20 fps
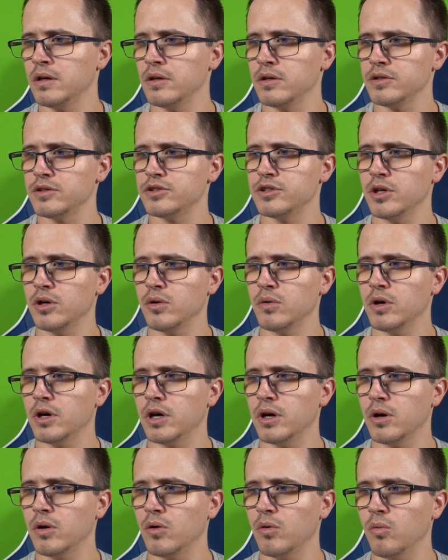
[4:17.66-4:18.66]
So
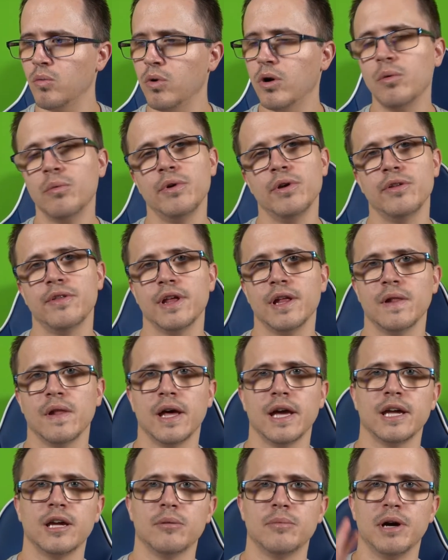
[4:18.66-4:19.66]
what will they
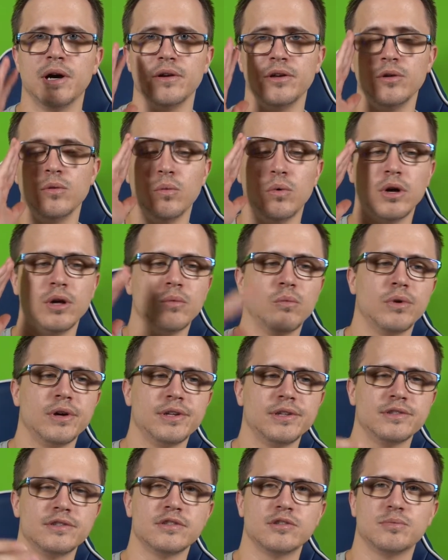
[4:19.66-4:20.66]
like about you? What
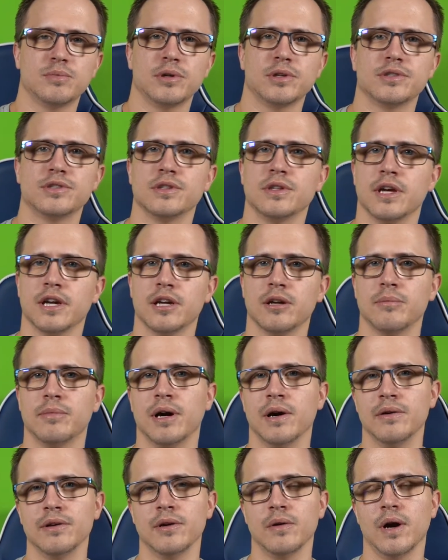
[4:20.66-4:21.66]
does this person like
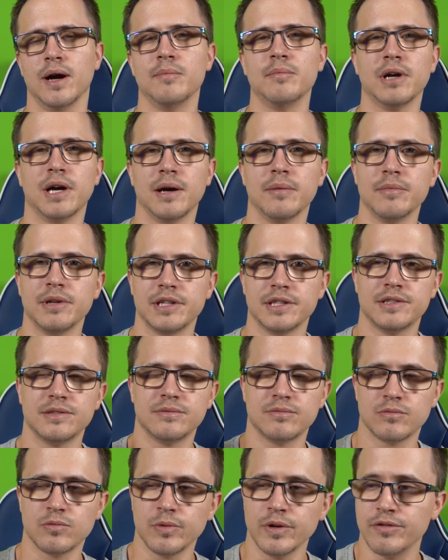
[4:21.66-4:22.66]
about you? I'm going to
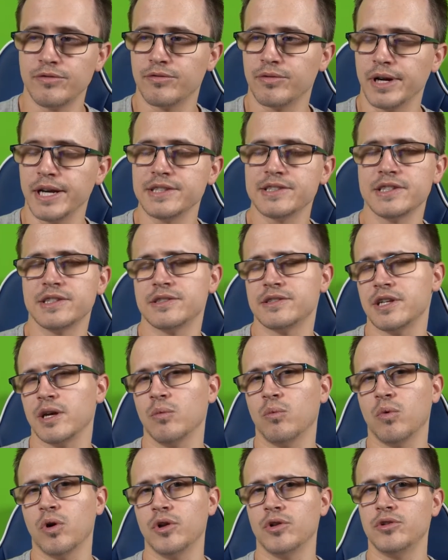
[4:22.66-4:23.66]
rephrase it and say,
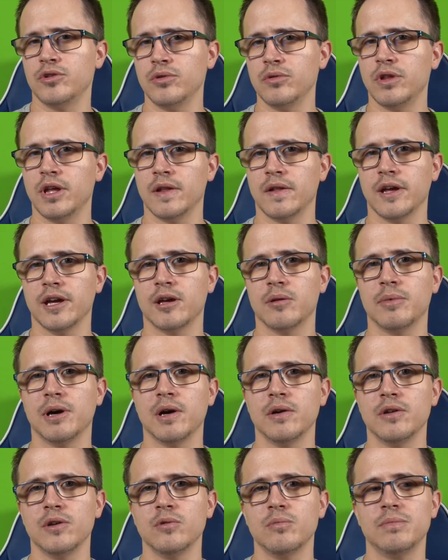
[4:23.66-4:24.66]
what do they like about you?